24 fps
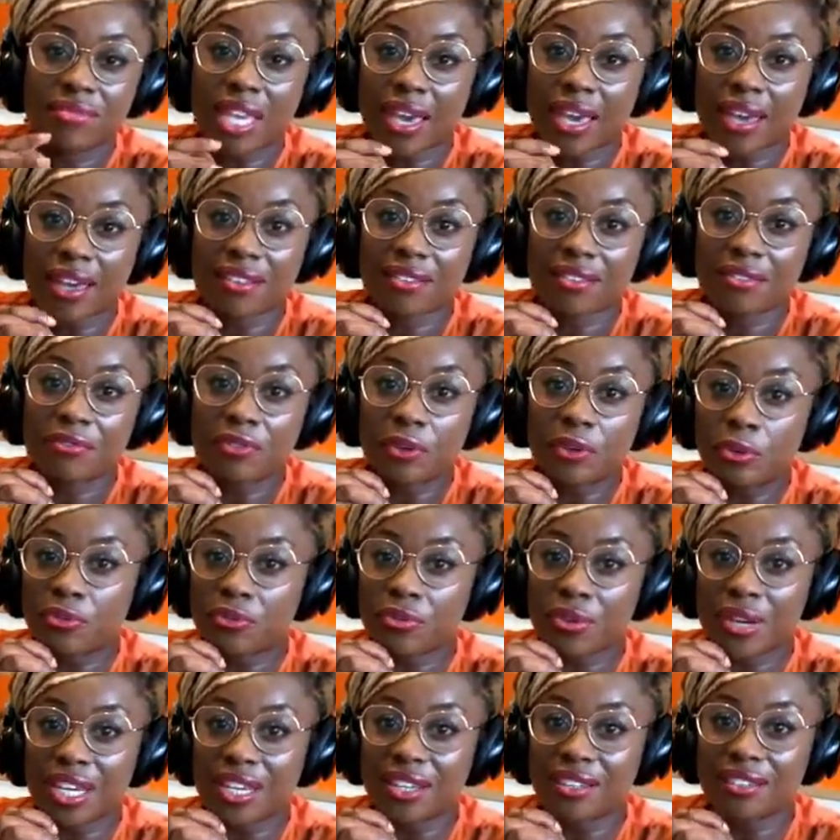Yeah,
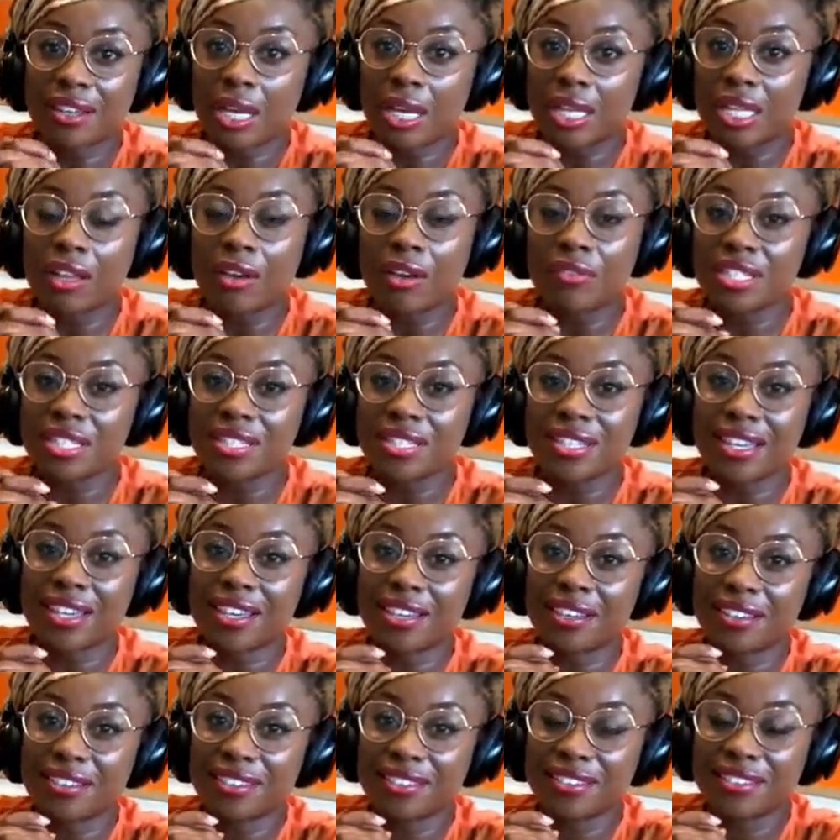feel free. I'd love to
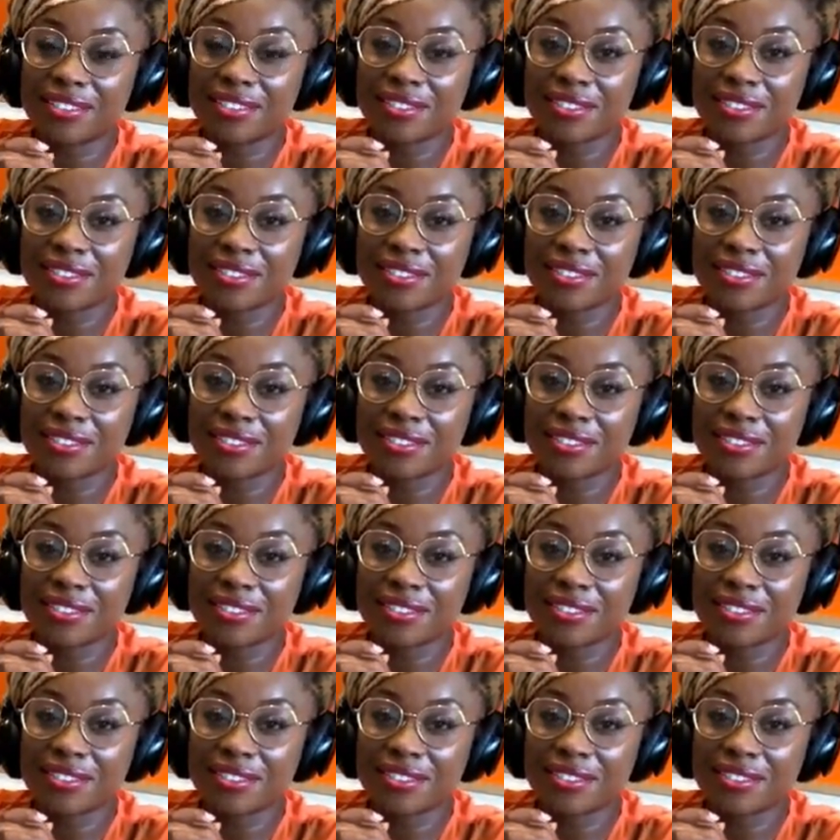see.